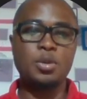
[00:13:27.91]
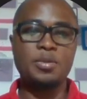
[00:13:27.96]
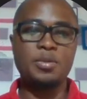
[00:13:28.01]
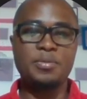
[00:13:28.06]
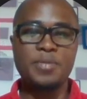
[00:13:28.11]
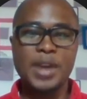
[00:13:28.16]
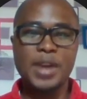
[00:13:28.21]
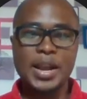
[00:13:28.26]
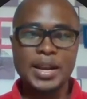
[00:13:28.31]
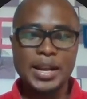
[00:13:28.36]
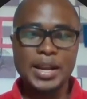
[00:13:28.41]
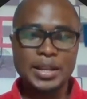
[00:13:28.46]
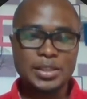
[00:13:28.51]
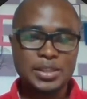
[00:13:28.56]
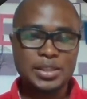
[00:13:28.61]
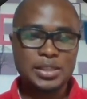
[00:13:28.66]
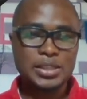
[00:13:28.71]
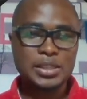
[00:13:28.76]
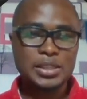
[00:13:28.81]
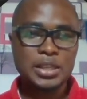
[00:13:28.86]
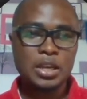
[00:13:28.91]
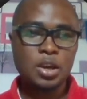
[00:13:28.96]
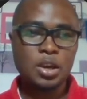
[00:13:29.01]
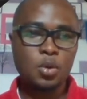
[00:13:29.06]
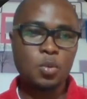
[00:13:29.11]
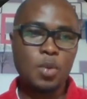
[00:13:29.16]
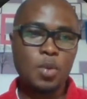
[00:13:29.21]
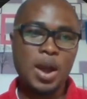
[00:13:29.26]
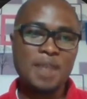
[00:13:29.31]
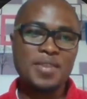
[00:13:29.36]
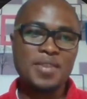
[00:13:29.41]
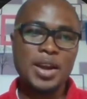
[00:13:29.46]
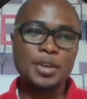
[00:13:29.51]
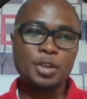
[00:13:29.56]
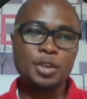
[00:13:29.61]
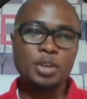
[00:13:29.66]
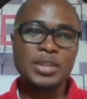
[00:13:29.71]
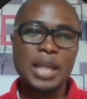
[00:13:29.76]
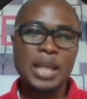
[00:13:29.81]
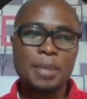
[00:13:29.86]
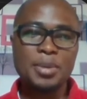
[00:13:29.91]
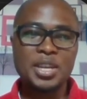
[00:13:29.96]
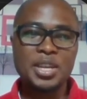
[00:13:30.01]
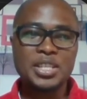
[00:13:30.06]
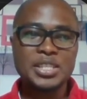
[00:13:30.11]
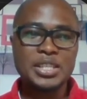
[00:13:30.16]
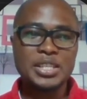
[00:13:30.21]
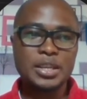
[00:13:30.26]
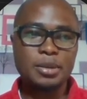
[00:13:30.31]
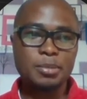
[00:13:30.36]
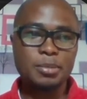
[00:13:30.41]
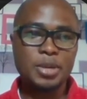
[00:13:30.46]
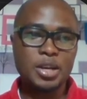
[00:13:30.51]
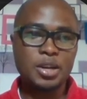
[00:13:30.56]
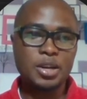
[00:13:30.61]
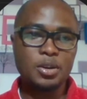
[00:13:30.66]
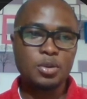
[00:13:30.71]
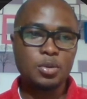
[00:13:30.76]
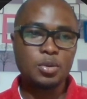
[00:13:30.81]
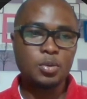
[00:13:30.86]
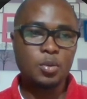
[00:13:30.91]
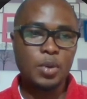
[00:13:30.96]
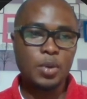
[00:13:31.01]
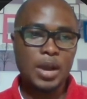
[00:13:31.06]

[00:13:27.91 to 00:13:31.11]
We found that we have our doc type HTML,